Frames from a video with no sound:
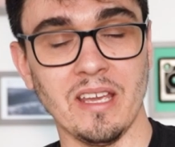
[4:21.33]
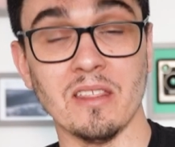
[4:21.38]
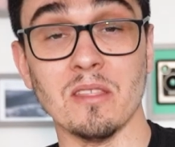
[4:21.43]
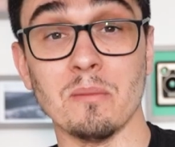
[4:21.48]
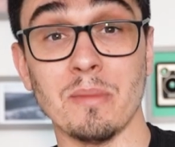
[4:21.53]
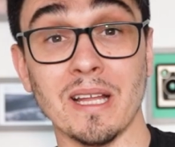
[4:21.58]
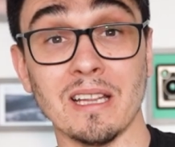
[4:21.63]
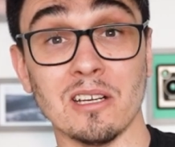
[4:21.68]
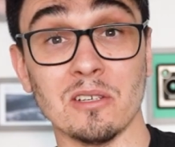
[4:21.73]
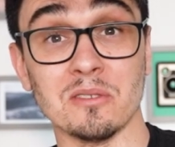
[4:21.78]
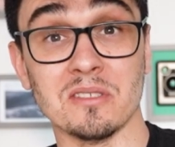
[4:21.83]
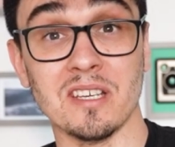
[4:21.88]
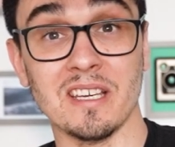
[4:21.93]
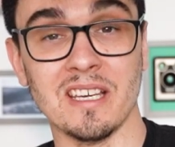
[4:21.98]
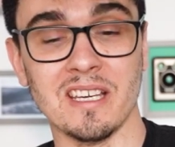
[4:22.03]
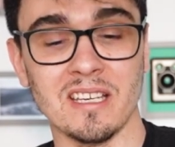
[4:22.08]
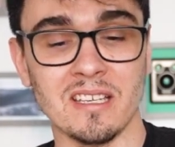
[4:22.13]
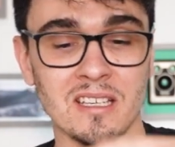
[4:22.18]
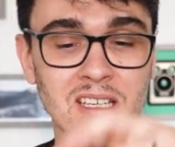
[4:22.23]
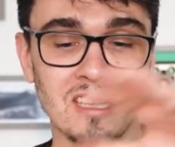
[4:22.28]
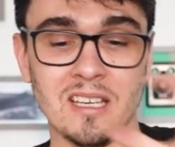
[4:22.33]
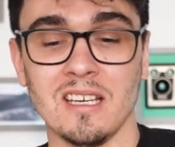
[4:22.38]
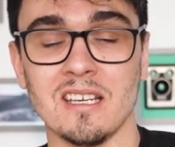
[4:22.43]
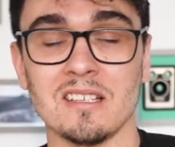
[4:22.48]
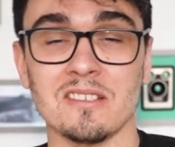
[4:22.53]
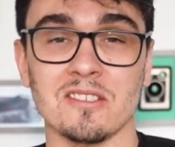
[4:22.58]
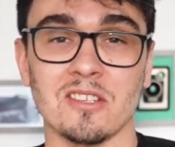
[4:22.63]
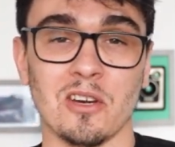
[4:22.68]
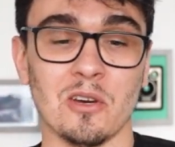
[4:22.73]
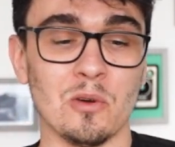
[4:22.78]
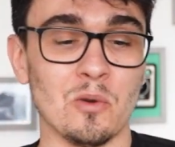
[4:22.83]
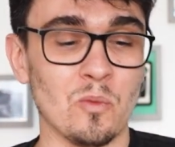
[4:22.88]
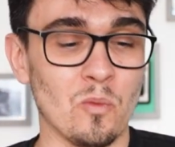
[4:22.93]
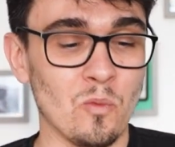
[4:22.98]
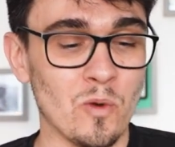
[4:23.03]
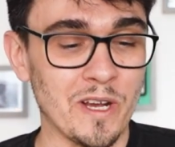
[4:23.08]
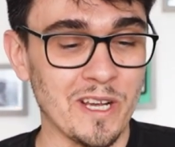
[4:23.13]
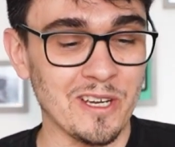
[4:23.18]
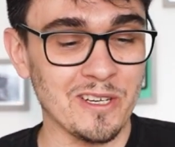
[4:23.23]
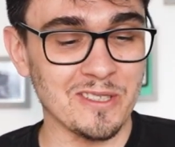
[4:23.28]
bellows here. So
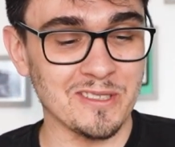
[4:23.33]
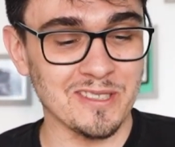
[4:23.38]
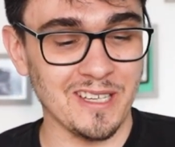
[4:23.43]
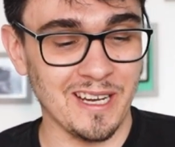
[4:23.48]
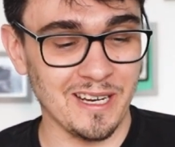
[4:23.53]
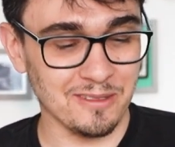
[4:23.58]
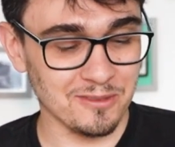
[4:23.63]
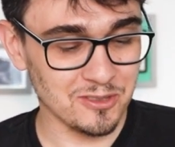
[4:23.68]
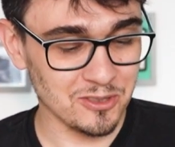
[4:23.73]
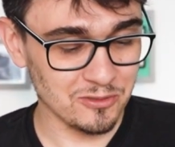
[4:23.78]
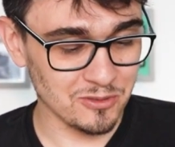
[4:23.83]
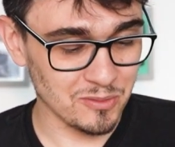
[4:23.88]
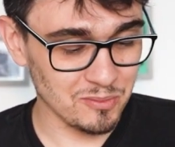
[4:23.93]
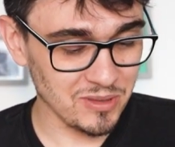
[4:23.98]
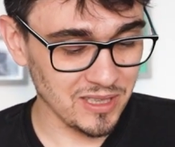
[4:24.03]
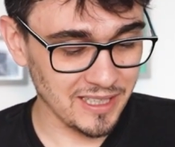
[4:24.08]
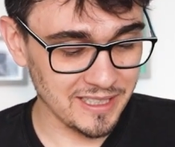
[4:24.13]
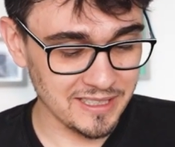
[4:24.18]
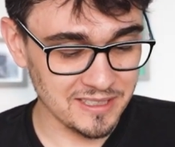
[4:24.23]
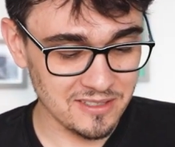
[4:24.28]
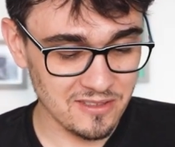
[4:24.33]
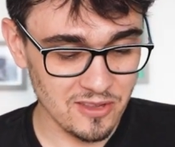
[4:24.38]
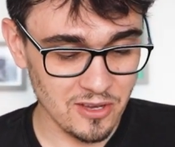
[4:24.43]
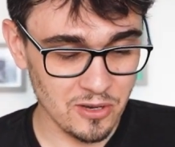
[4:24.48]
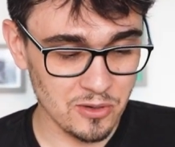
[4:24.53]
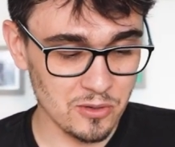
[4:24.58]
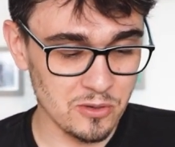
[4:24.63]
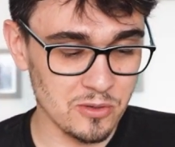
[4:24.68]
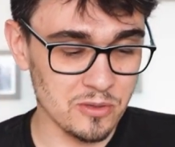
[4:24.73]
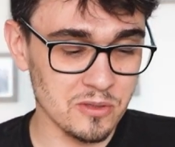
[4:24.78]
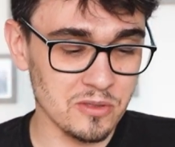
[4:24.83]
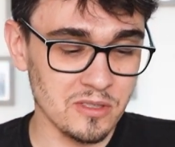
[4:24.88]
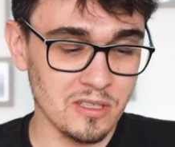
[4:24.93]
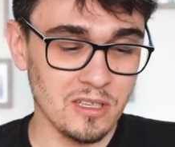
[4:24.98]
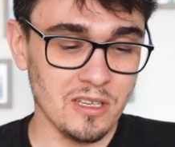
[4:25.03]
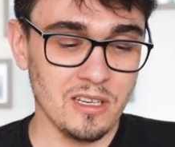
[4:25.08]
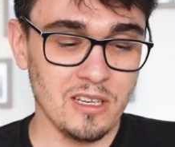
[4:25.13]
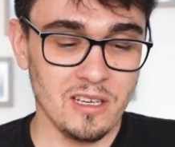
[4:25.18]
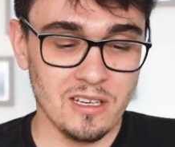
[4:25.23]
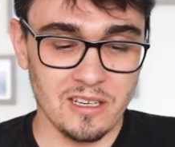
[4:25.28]
we're going to have to replace those.
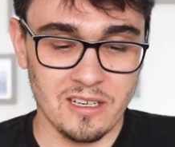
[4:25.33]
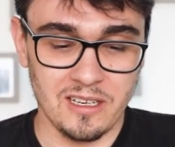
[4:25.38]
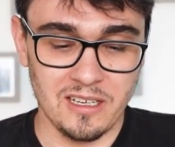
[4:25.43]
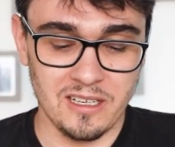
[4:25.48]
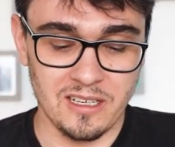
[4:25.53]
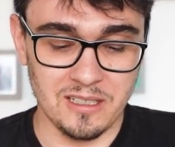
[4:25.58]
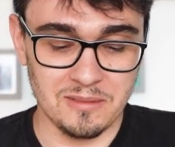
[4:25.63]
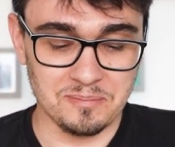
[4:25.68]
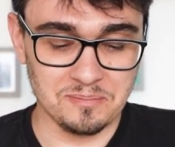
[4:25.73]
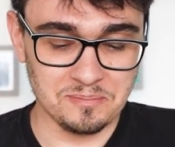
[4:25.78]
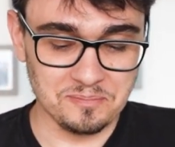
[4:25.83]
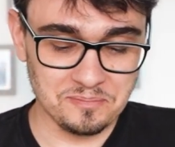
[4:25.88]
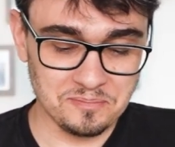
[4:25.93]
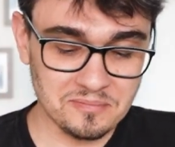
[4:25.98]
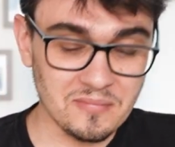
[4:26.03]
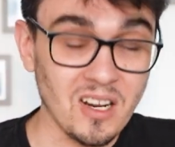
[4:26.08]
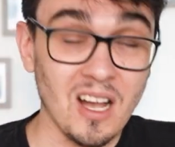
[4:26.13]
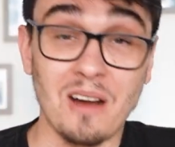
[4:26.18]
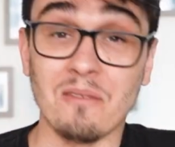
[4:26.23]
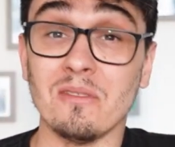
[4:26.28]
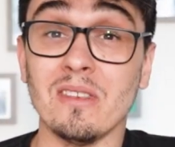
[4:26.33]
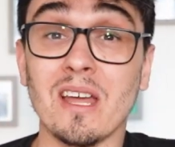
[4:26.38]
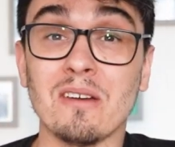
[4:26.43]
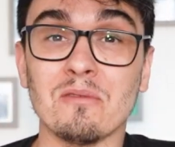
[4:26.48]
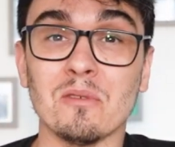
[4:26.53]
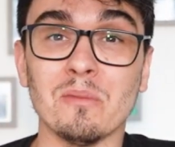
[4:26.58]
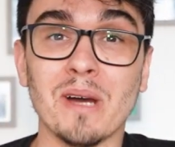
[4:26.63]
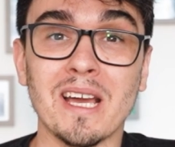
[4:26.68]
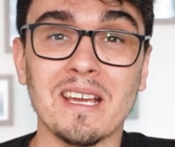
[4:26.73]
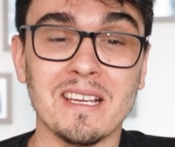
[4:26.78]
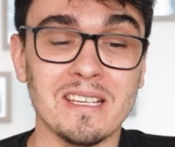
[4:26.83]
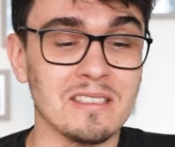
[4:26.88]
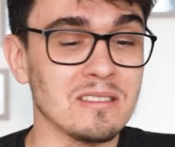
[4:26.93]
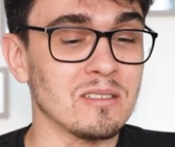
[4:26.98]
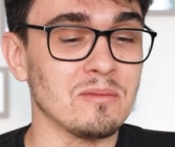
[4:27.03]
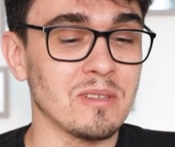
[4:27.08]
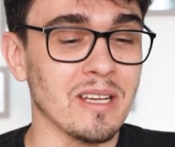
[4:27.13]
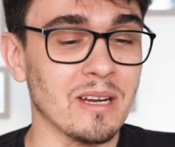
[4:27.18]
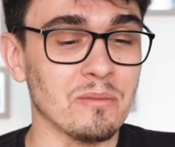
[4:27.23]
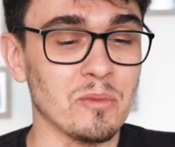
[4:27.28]
I've never made
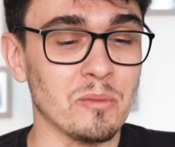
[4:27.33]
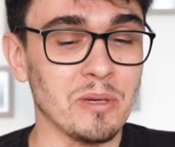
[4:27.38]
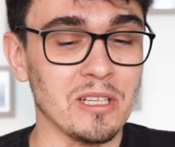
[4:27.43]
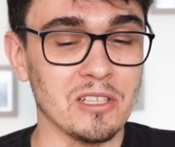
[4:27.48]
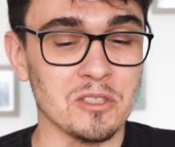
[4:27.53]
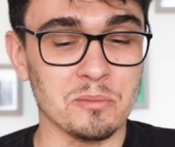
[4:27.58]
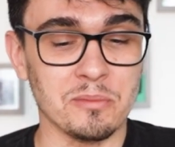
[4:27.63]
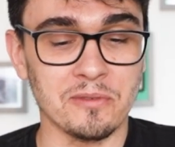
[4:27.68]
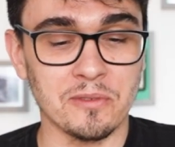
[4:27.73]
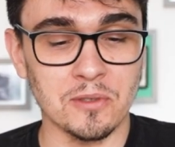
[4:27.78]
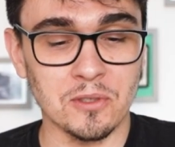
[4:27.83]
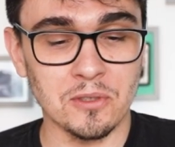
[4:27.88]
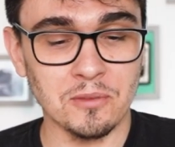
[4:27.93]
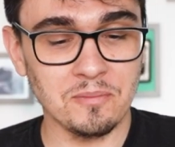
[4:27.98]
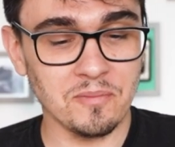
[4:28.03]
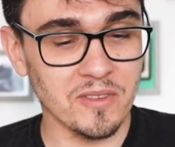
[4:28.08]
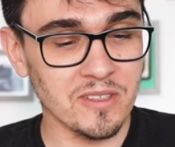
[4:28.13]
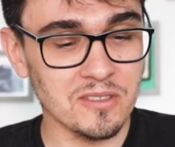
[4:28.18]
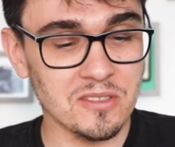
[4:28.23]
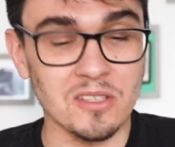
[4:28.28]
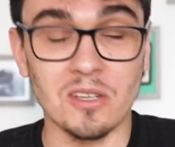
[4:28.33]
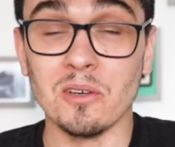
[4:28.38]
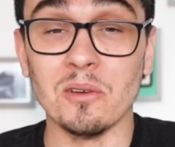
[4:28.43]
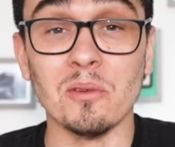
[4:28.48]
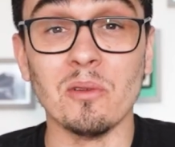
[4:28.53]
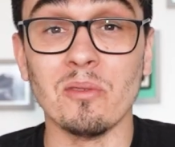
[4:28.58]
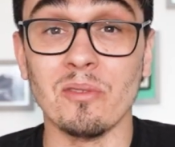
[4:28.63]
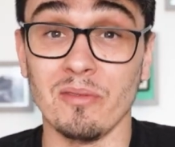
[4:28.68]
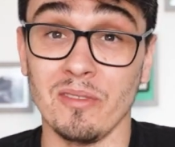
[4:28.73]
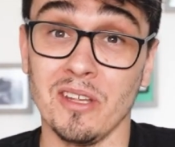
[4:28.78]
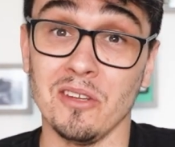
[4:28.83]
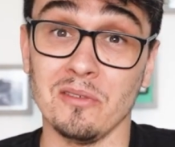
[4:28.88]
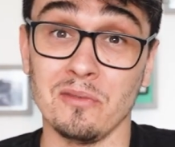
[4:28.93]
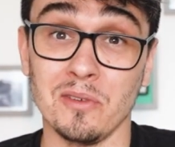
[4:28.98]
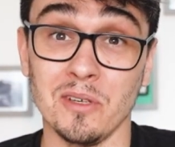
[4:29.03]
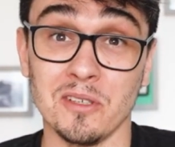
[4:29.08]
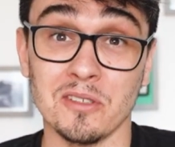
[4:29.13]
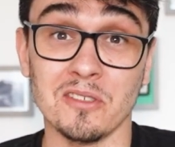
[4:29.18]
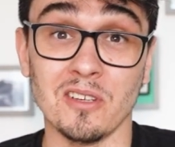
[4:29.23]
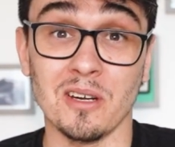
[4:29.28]
camera bellows before, so there's a
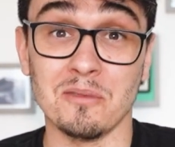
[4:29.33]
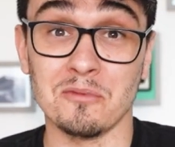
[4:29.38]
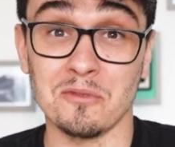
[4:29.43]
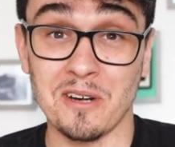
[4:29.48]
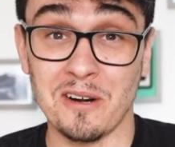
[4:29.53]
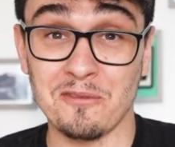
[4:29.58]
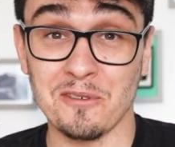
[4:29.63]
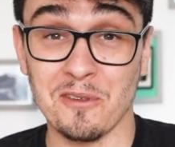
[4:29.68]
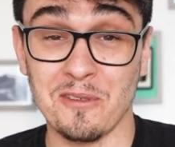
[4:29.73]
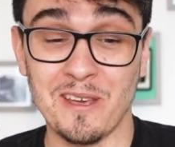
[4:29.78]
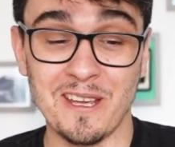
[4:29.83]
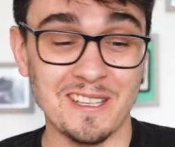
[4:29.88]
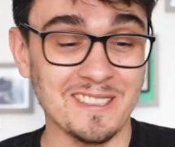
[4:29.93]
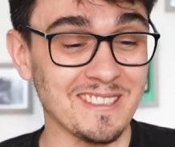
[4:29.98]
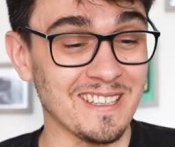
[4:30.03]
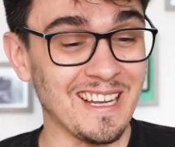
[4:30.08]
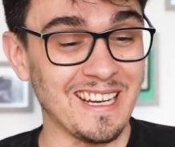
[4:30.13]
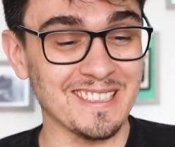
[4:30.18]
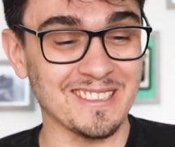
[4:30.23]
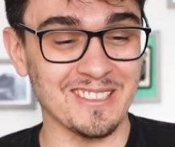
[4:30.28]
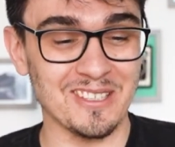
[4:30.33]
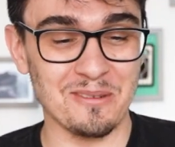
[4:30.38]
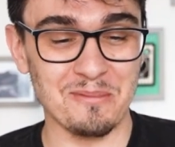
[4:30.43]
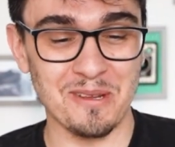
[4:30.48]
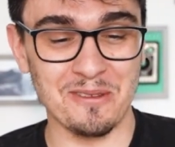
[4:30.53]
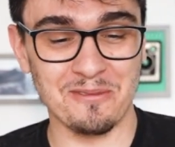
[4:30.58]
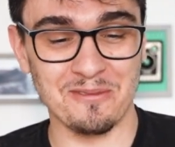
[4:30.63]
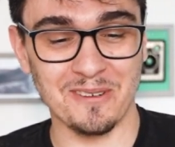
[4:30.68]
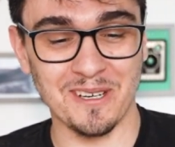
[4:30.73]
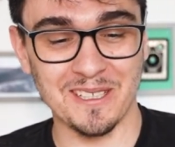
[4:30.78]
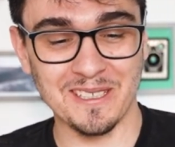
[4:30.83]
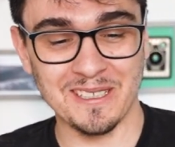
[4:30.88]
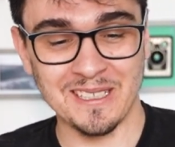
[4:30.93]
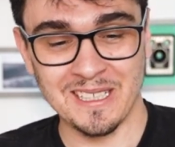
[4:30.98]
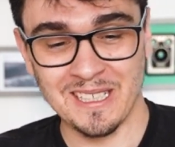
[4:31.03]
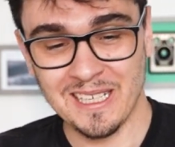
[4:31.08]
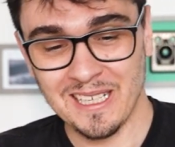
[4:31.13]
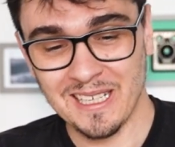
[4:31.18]
first time for everything, so that's going to be fun.